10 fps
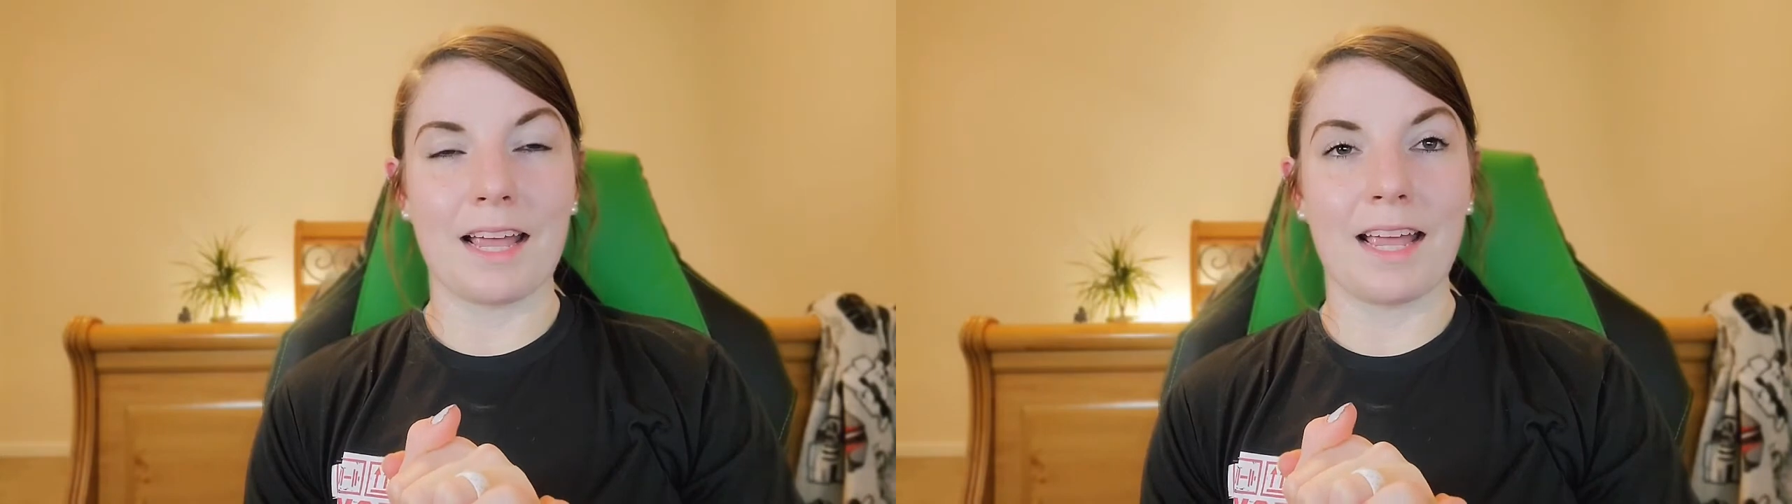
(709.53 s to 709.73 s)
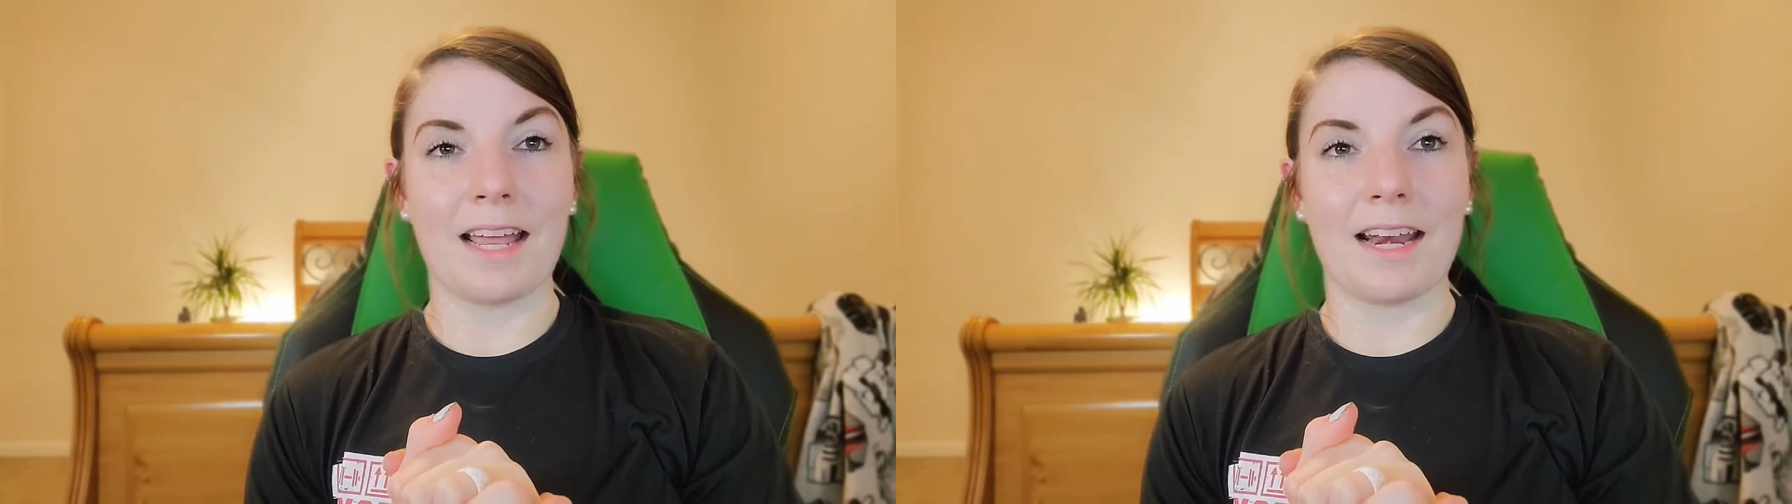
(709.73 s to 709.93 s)

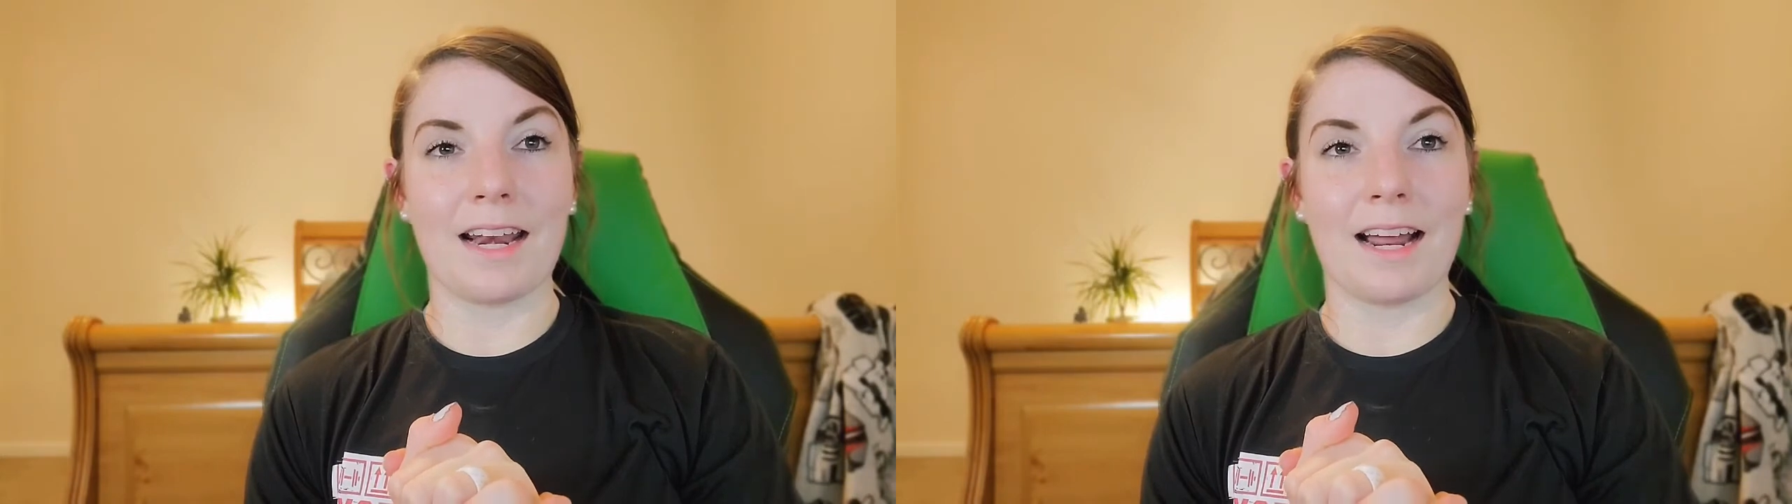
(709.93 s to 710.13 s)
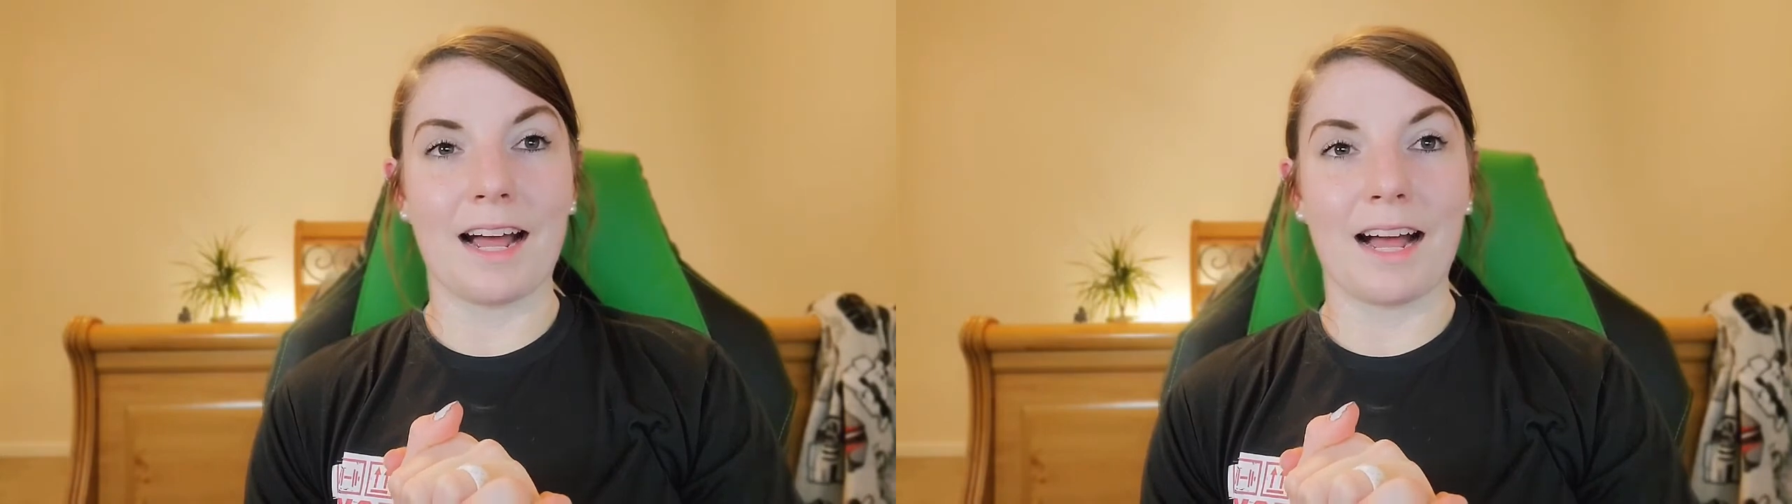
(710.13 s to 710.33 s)

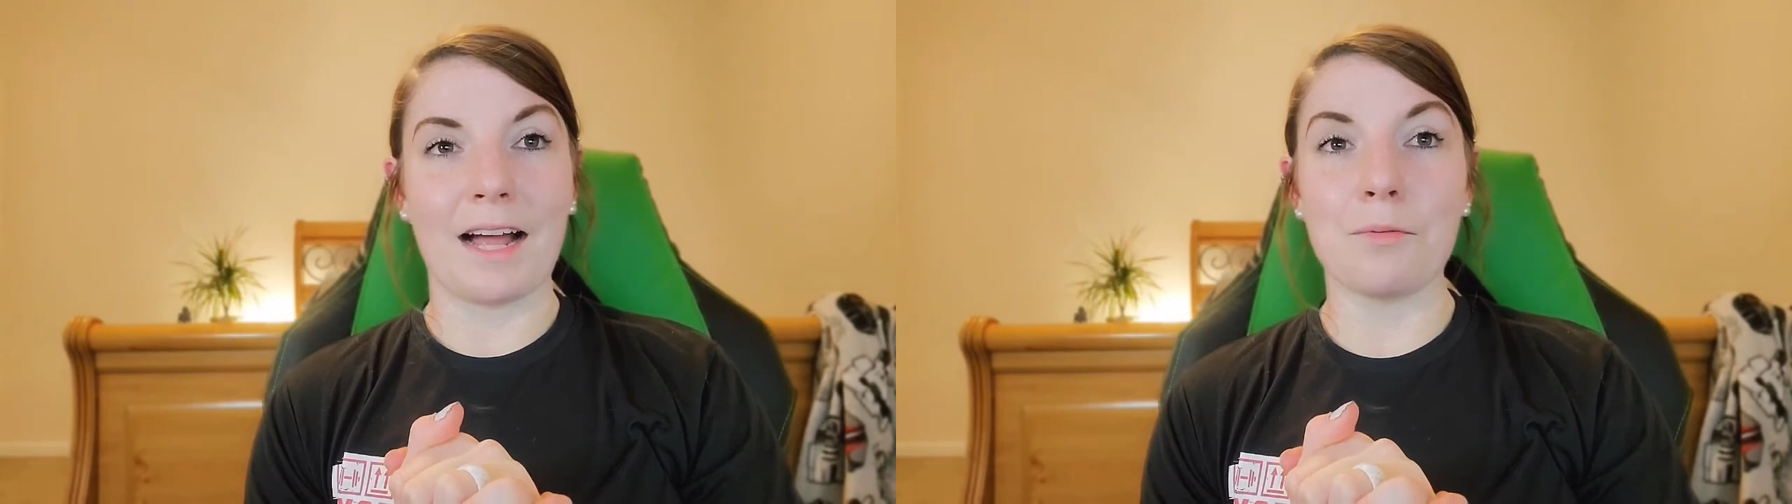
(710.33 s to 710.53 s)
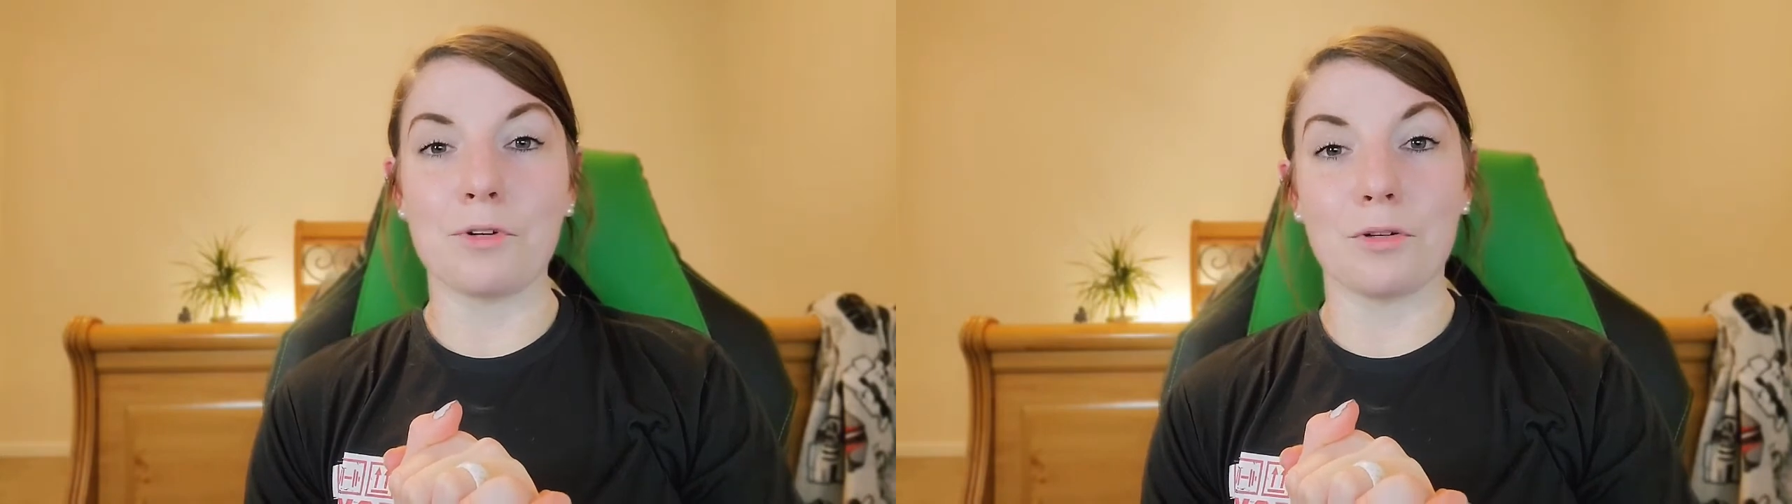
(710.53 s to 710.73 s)
and
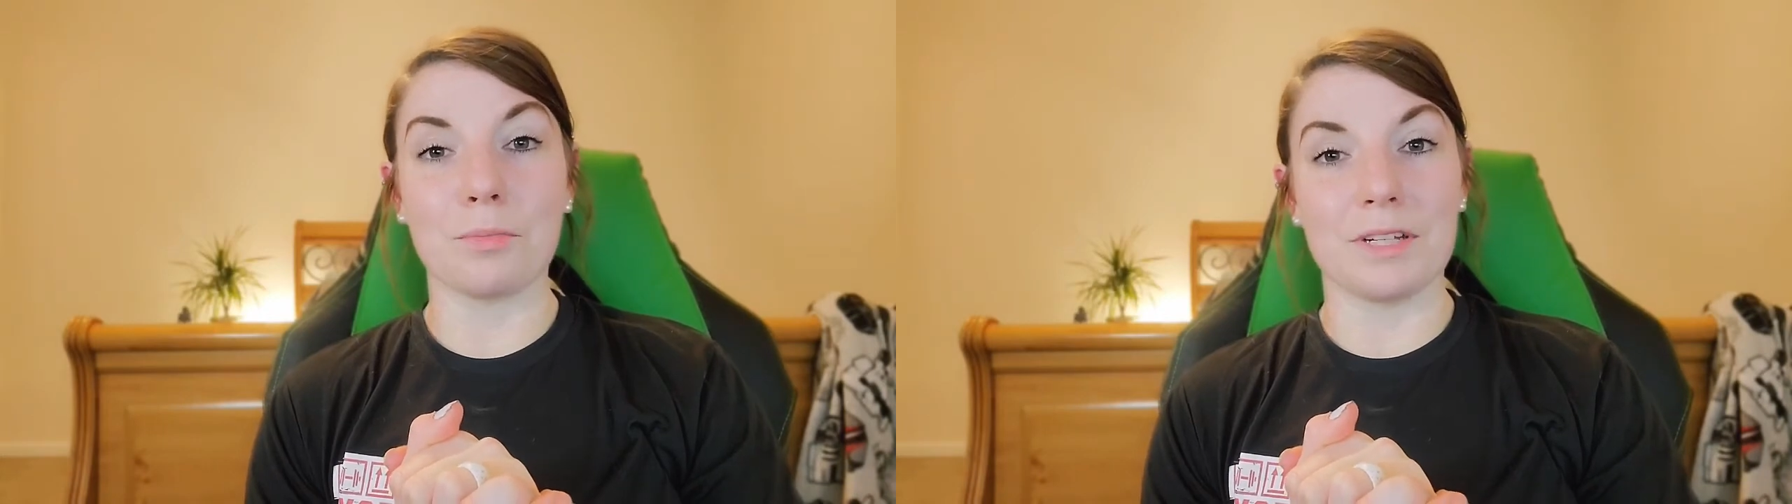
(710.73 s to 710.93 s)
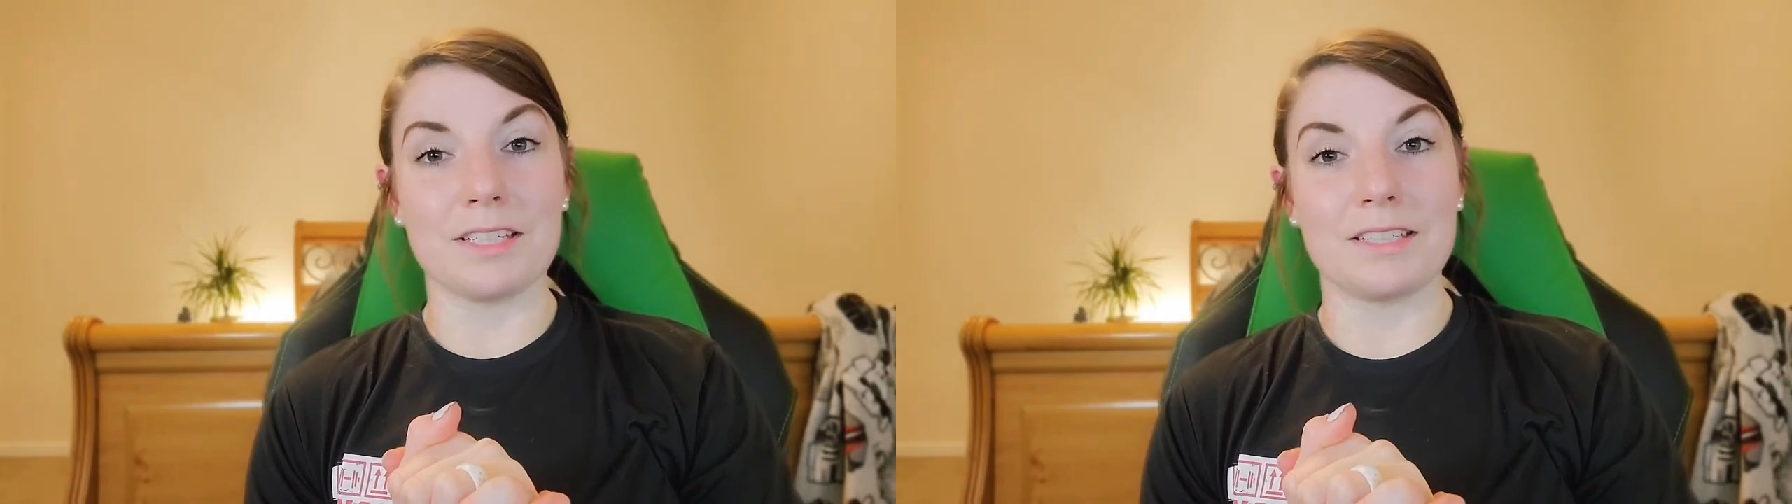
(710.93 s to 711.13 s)
I will
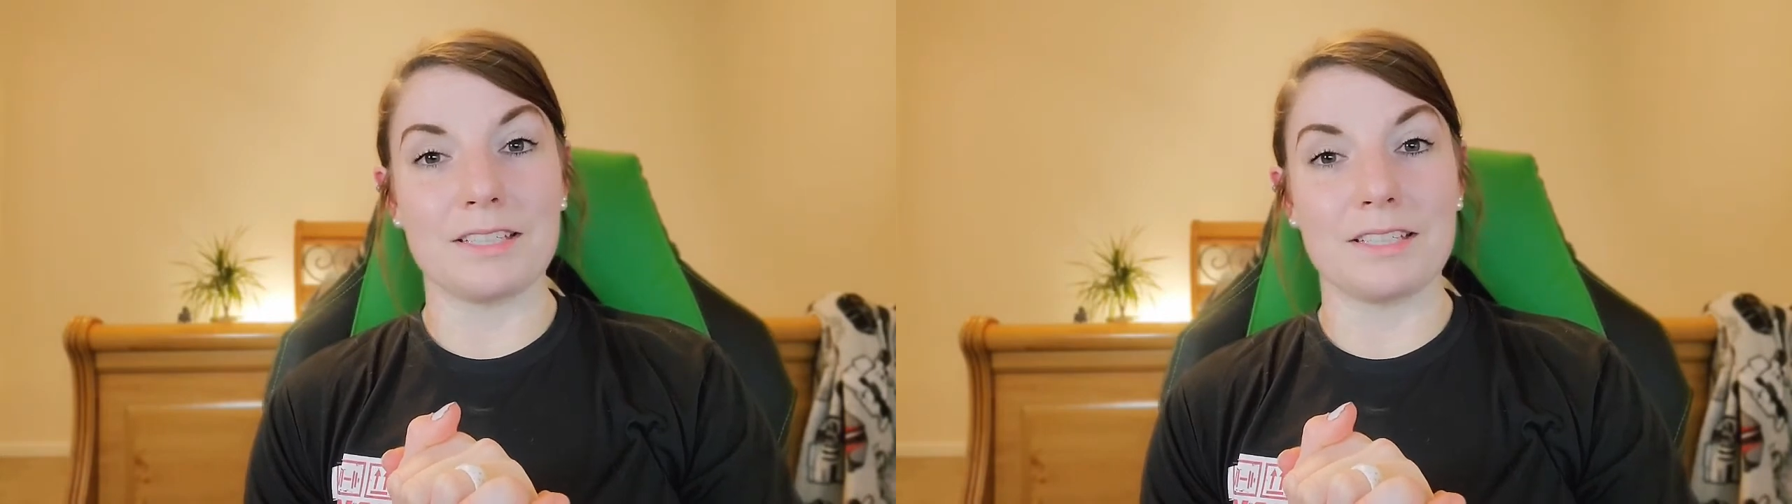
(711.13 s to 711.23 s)
be